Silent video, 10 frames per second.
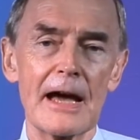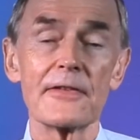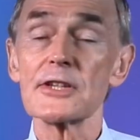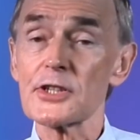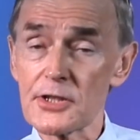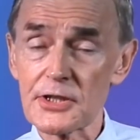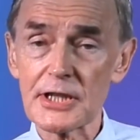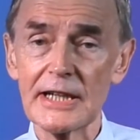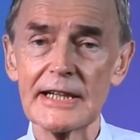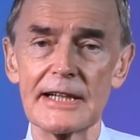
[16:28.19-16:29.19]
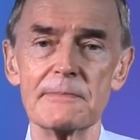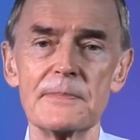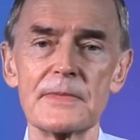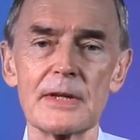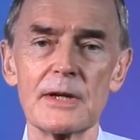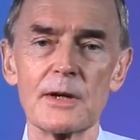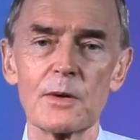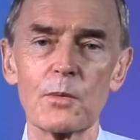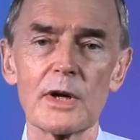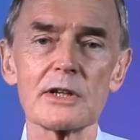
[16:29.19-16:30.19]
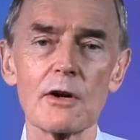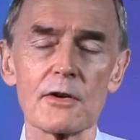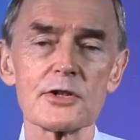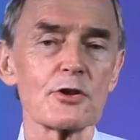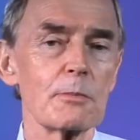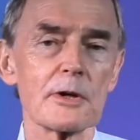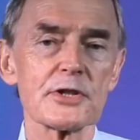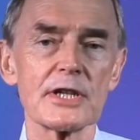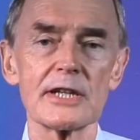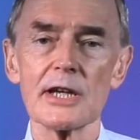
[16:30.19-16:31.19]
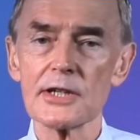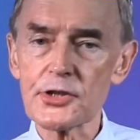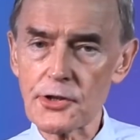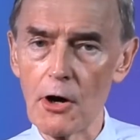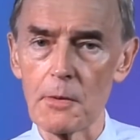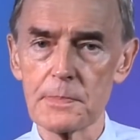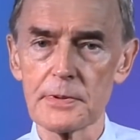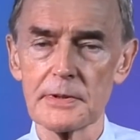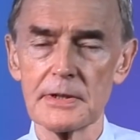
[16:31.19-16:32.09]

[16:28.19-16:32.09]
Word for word: And this is a time when God has almost said, Stop,